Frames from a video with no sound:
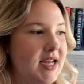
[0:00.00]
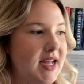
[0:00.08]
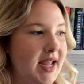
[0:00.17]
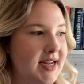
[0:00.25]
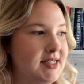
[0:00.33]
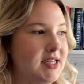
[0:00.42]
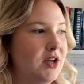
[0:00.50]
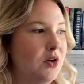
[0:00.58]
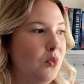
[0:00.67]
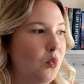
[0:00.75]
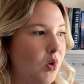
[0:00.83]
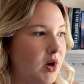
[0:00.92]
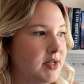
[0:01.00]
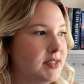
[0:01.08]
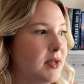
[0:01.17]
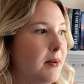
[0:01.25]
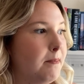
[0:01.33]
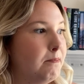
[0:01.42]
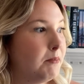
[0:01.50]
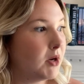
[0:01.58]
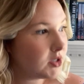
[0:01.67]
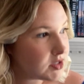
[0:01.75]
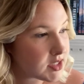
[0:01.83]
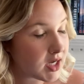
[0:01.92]
it was
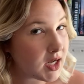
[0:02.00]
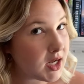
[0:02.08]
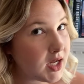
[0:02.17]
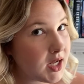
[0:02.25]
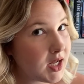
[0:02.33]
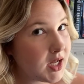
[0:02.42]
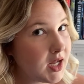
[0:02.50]
Marta.